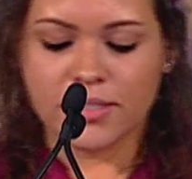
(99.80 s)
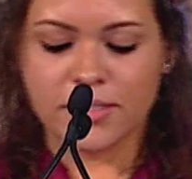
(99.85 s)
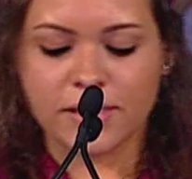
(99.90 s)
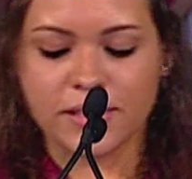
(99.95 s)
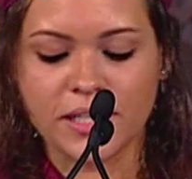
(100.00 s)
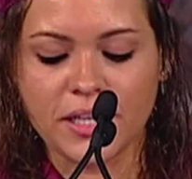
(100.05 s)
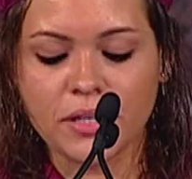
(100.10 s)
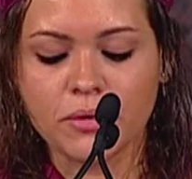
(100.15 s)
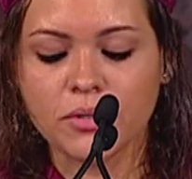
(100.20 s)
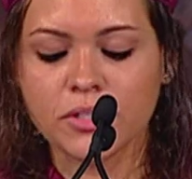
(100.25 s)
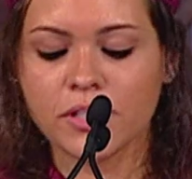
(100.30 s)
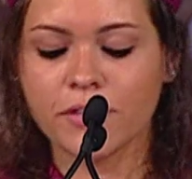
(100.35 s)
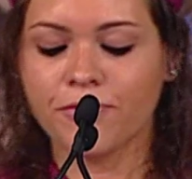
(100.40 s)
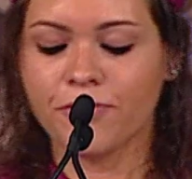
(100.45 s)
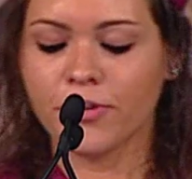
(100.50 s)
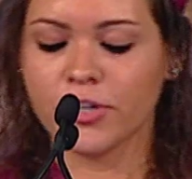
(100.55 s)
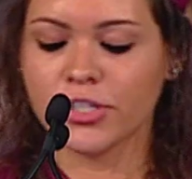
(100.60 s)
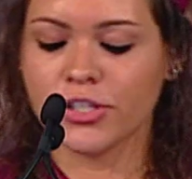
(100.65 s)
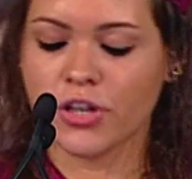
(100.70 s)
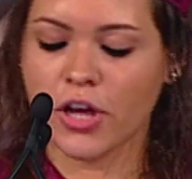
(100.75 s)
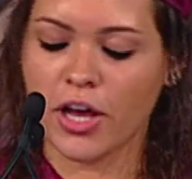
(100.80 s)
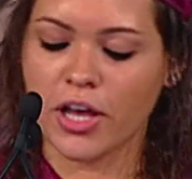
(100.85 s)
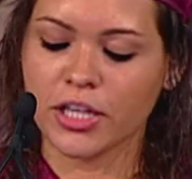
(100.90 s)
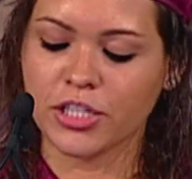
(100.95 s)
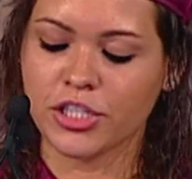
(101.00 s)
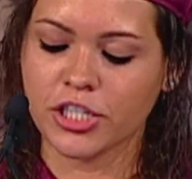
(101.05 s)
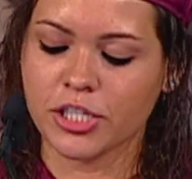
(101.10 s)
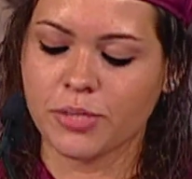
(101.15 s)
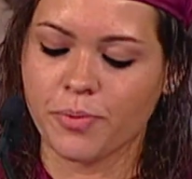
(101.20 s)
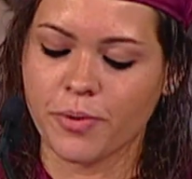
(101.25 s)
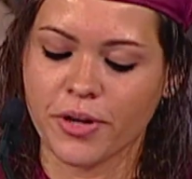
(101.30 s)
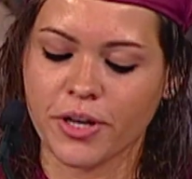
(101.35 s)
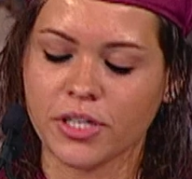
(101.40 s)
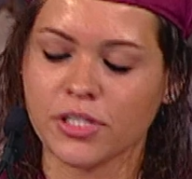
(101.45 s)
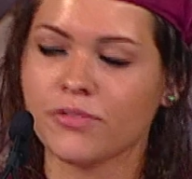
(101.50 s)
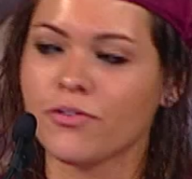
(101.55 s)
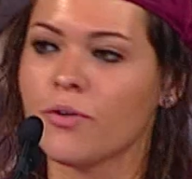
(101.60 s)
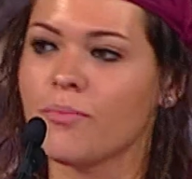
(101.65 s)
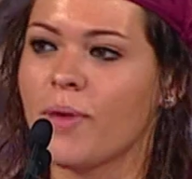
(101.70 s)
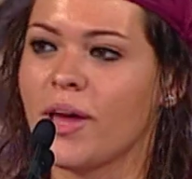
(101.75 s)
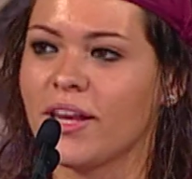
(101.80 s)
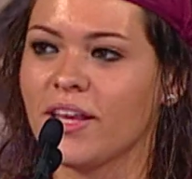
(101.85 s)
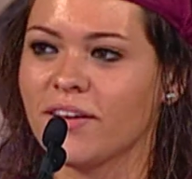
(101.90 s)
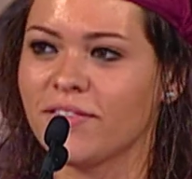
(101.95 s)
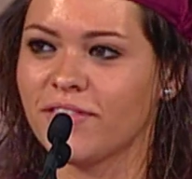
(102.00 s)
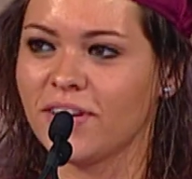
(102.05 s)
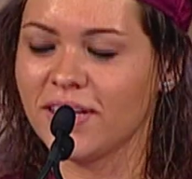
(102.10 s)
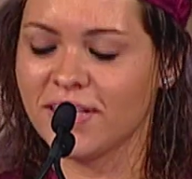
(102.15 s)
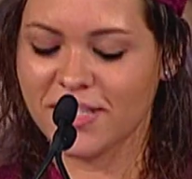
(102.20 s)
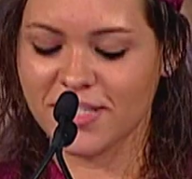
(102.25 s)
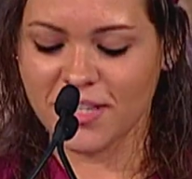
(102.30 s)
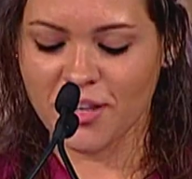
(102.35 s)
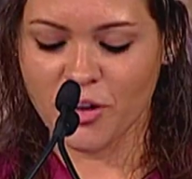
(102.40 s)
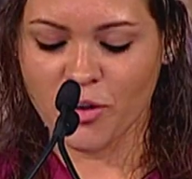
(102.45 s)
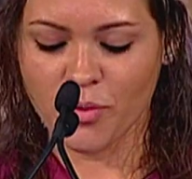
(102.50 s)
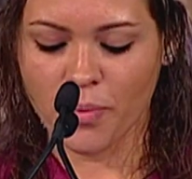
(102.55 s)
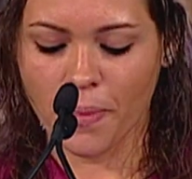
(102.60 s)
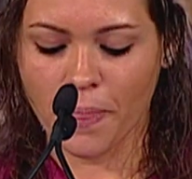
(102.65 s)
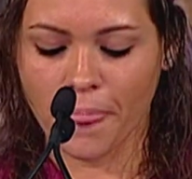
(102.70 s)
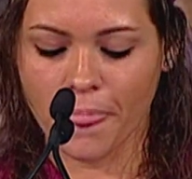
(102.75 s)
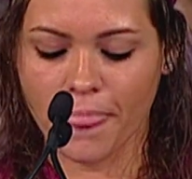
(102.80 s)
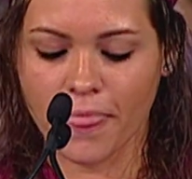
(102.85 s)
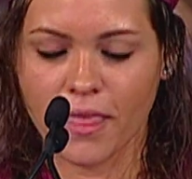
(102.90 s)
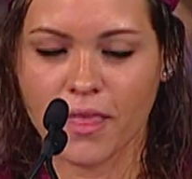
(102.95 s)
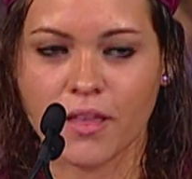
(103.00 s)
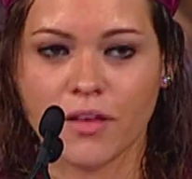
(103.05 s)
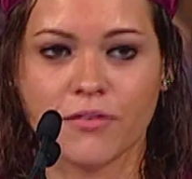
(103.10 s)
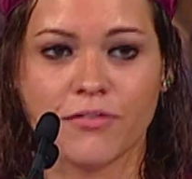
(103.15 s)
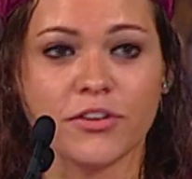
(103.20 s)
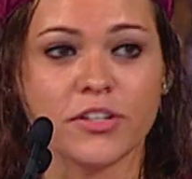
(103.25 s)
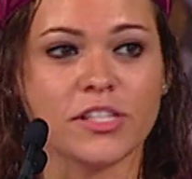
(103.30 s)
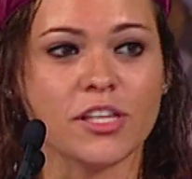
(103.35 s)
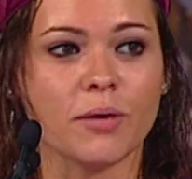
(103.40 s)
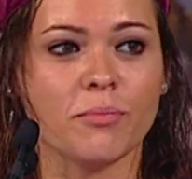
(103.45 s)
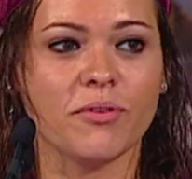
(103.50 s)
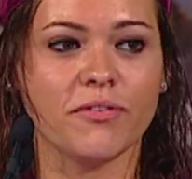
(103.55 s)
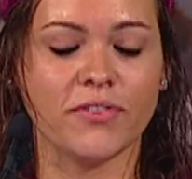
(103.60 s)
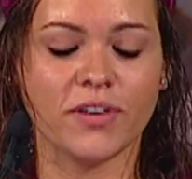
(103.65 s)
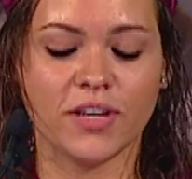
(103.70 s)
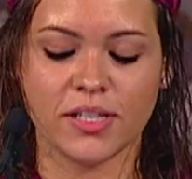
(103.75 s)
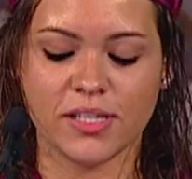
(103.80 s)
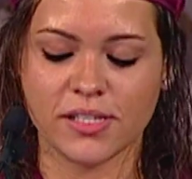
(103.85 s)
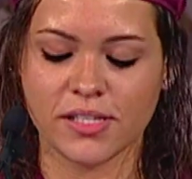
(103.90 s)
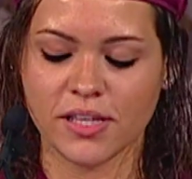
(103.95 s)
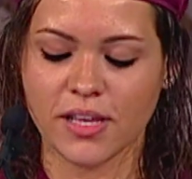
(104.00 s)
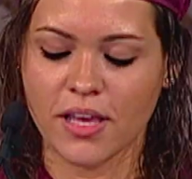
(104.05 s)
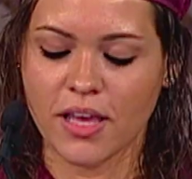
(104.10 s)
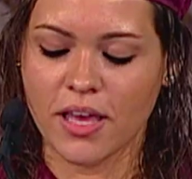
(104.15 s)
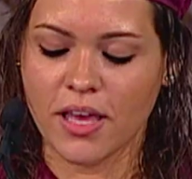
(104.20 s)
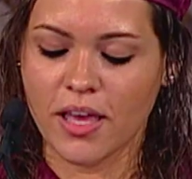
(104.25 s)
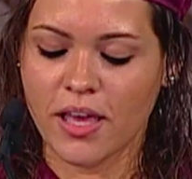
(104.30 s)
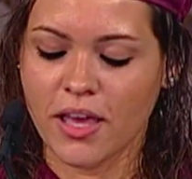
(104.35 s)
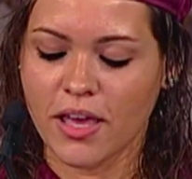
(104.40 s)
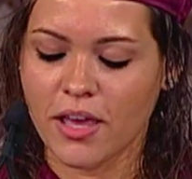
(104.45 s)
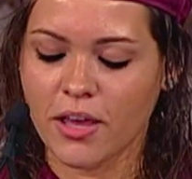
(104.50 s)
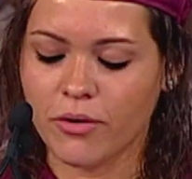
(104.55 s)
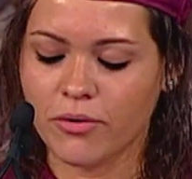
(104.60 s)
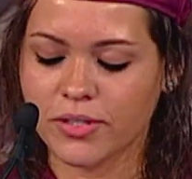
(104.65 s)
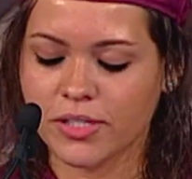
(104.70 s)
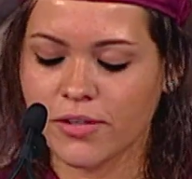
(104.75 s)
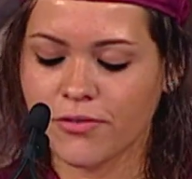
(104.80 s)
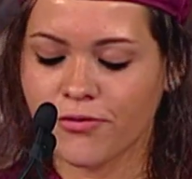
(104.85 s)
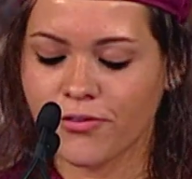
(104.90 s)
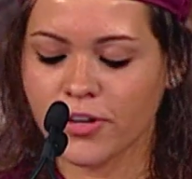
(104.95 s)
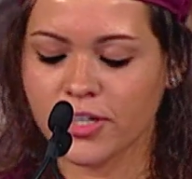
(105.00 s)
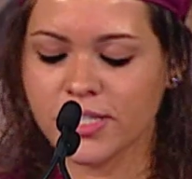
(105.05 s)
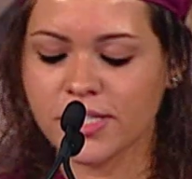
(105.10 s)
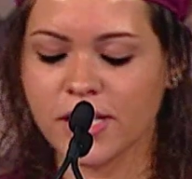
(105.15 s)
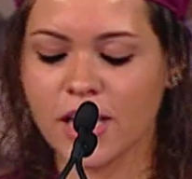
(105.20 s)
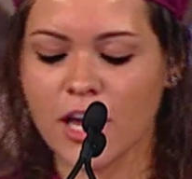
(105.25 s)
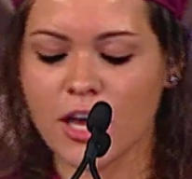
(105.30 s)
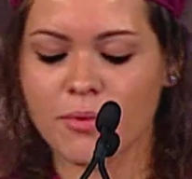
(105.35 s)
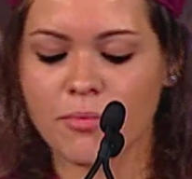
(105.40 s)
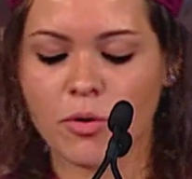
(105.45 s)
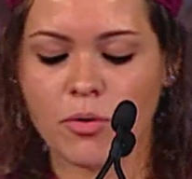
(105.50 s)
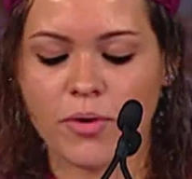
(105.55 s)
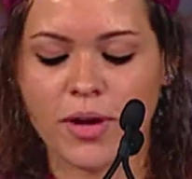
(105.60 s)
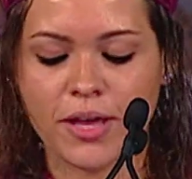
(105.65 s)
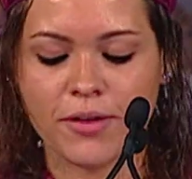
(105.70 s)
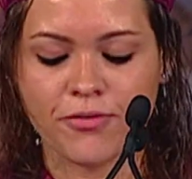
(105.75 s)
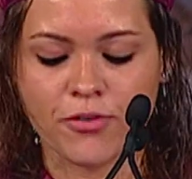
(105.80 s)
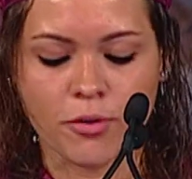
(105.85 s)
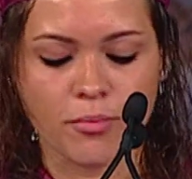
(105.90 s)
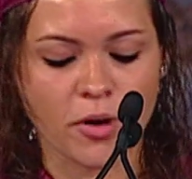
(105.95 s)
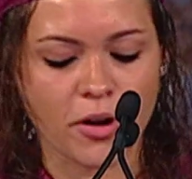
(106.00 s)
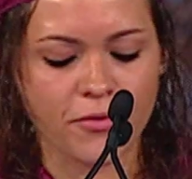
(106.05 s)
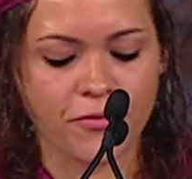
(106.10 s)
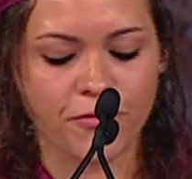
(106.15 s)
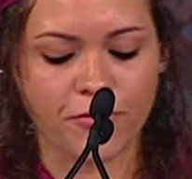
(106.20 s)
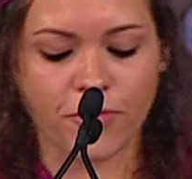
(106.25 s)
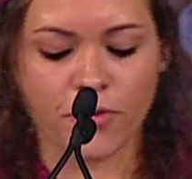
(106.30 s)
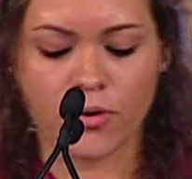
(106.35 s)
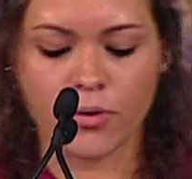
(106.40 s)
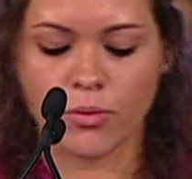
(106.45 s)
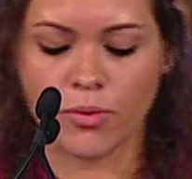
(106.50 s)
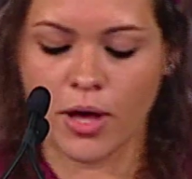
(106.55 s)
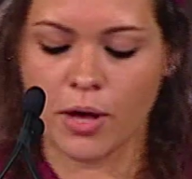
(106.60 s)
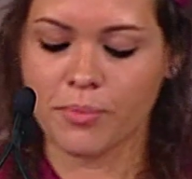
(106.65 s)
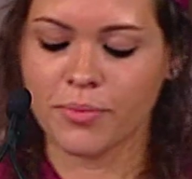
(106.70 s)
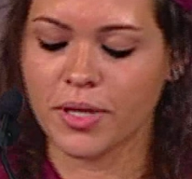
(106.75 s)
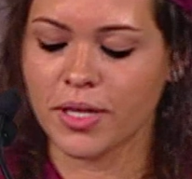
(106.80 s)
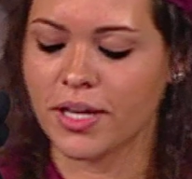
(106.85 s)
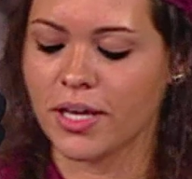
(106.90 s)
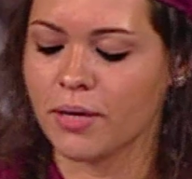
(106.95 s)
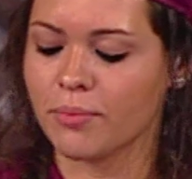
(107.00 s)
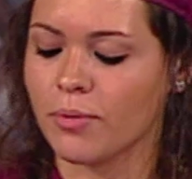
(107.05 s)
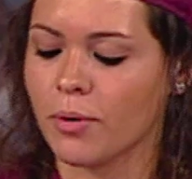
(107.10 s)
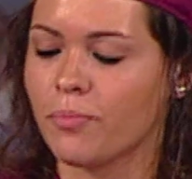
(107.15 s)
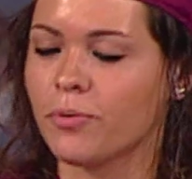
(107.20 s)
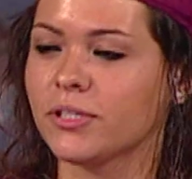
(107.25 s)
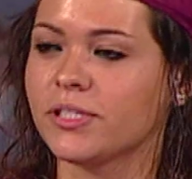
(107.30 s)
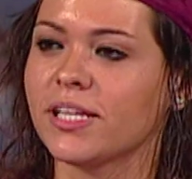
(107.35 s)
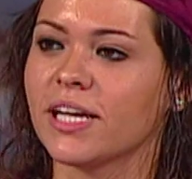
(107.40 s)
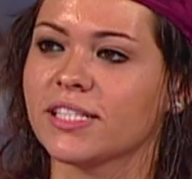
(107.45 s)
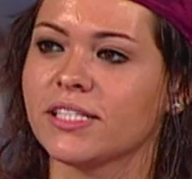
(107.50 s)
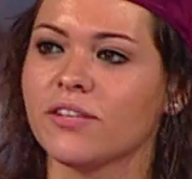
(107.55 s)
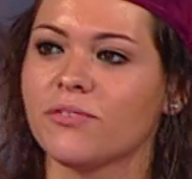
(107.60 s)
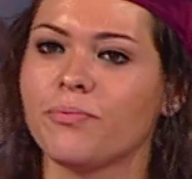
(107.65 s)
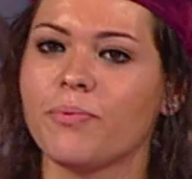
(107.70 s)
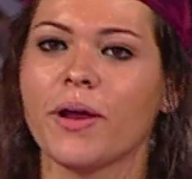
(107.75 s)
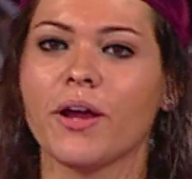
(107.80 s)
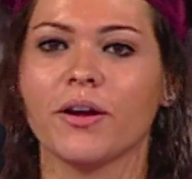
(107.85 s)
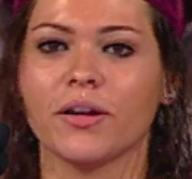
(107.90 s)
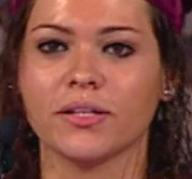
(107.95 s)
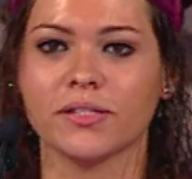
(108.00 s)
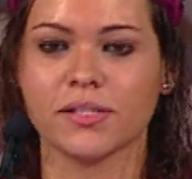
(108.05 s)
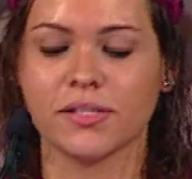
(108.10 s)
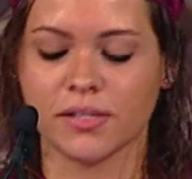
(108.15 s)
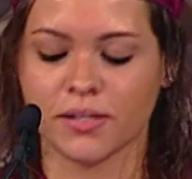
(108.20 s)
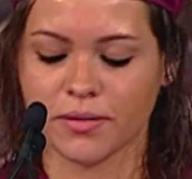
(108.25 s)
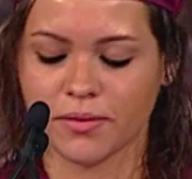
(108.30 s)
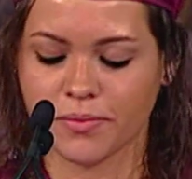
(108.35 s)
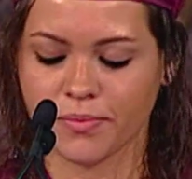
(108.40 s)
Dean was the first college experience for many of us. For some of us, it was the first time away from our well-meaning but protective parents.